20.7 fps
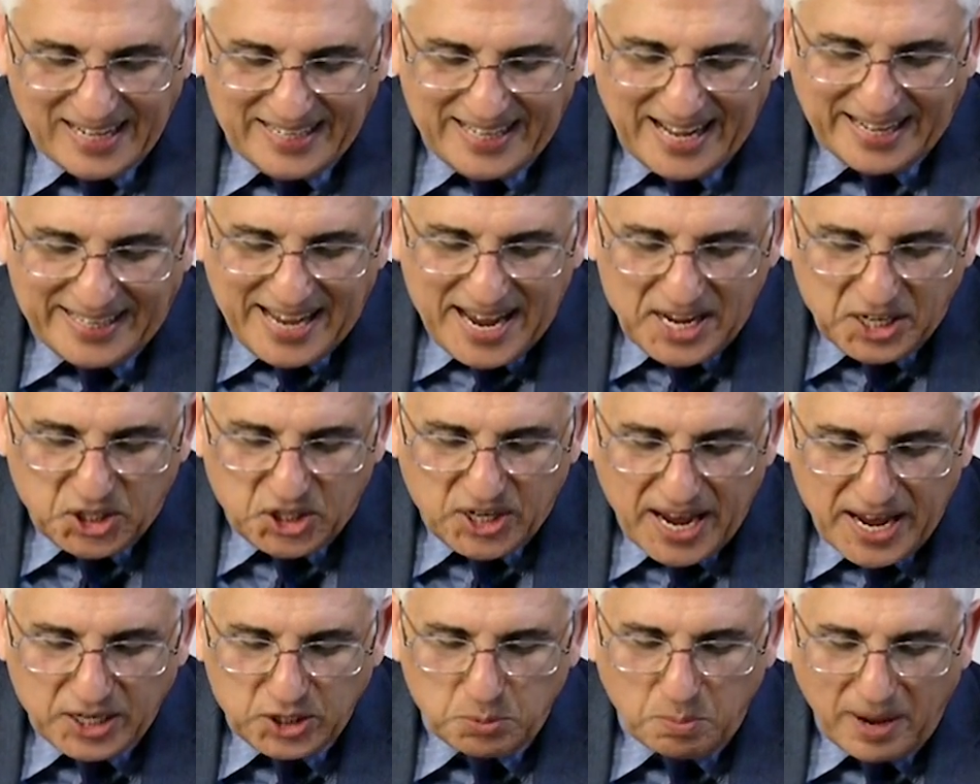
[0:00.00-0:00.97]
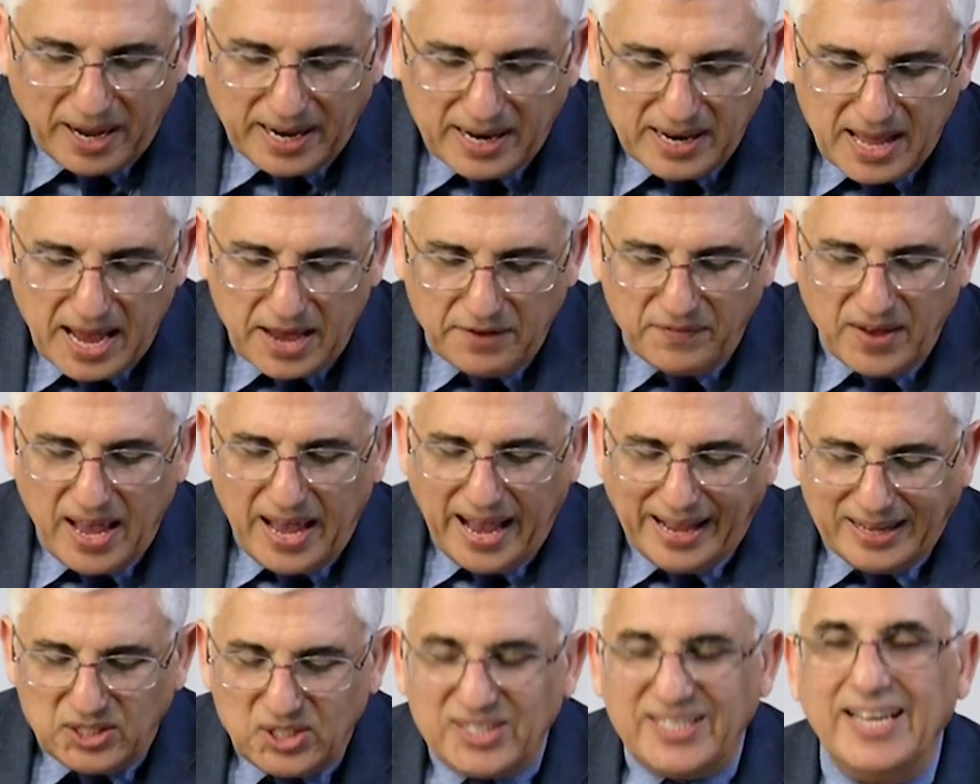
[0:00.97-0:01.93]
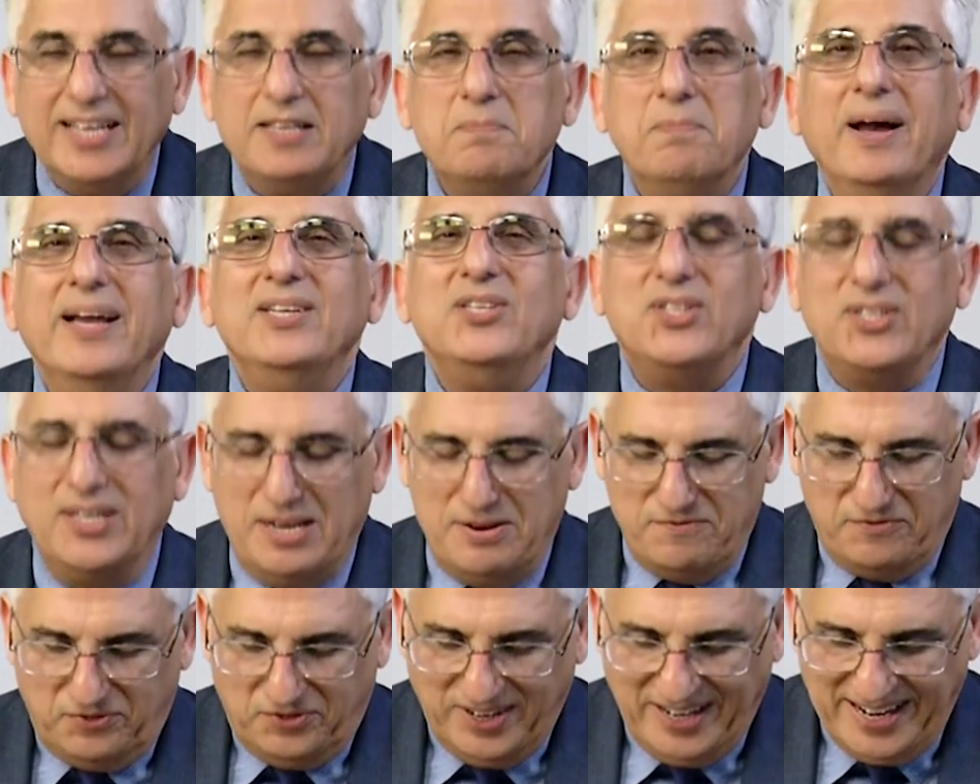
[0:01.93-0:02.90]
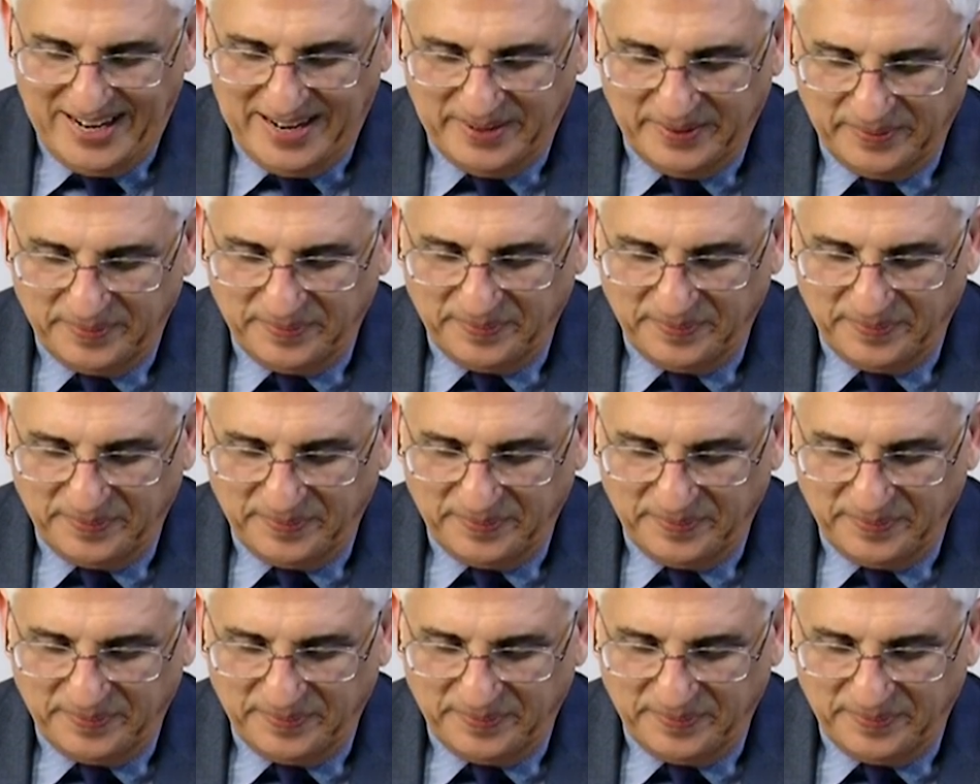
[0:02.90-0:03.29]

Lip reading: that he changed my life and set my son free.